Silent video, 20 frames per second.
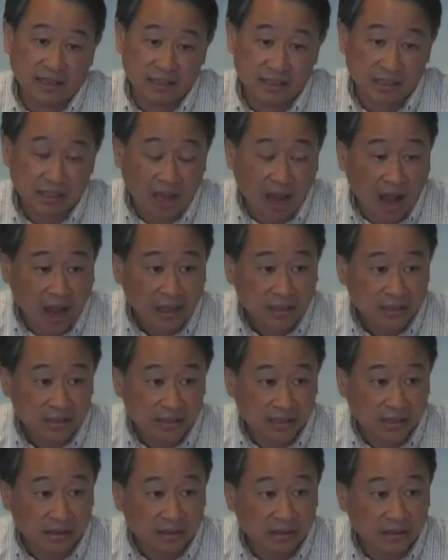is
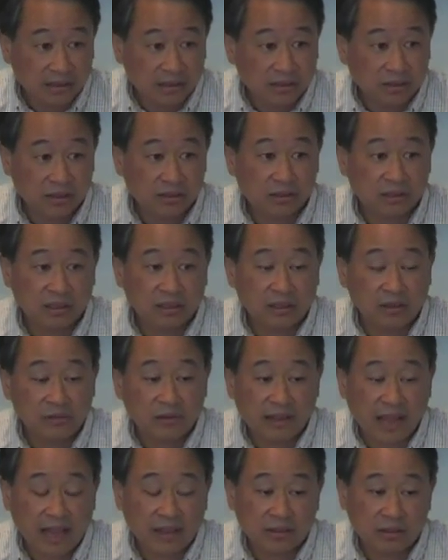costing to
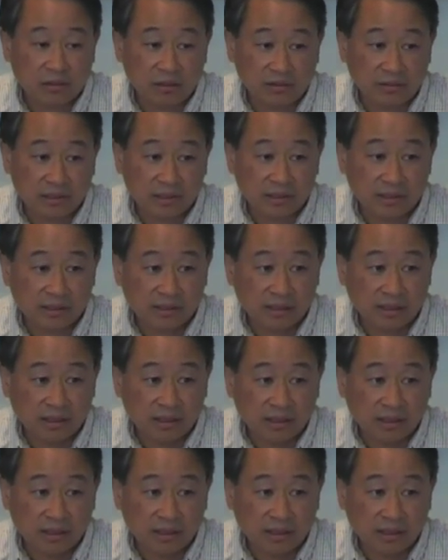deliver that service.